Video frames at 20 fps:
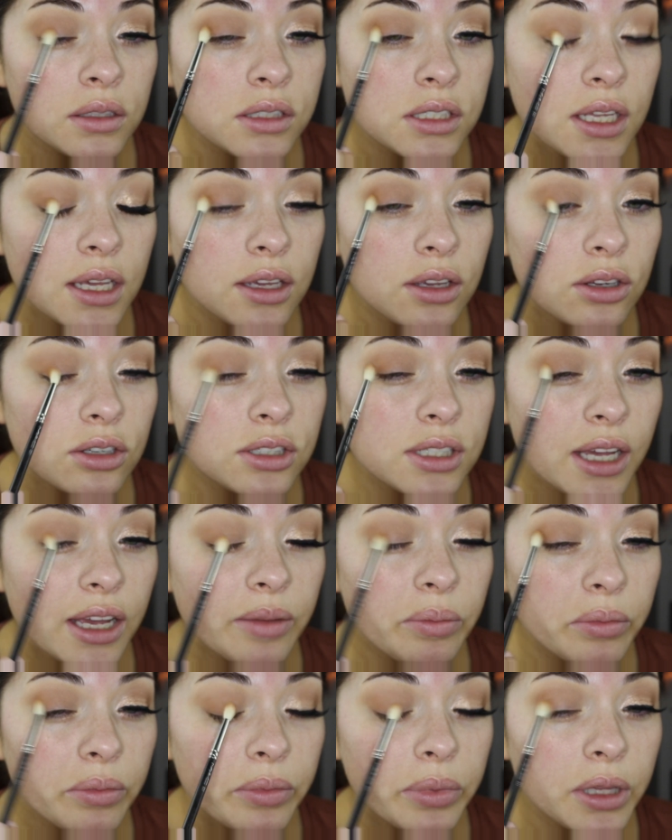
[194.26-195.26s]
Take your
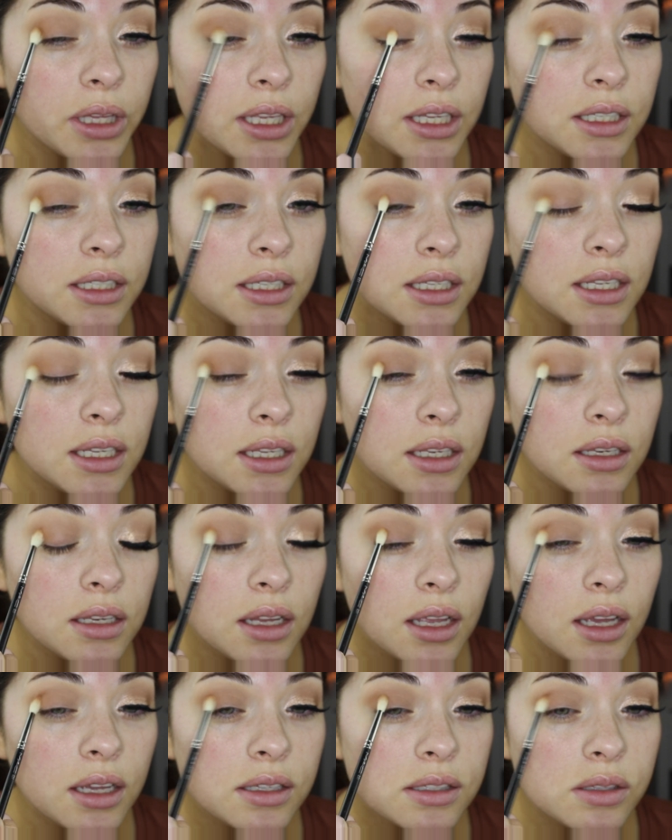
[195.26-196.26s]
time
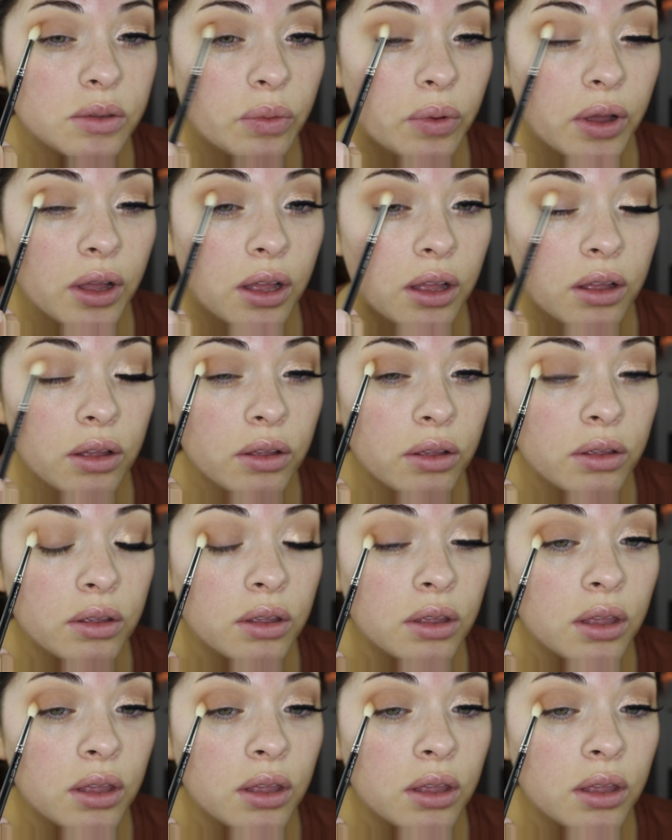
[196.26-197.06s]
blending as well.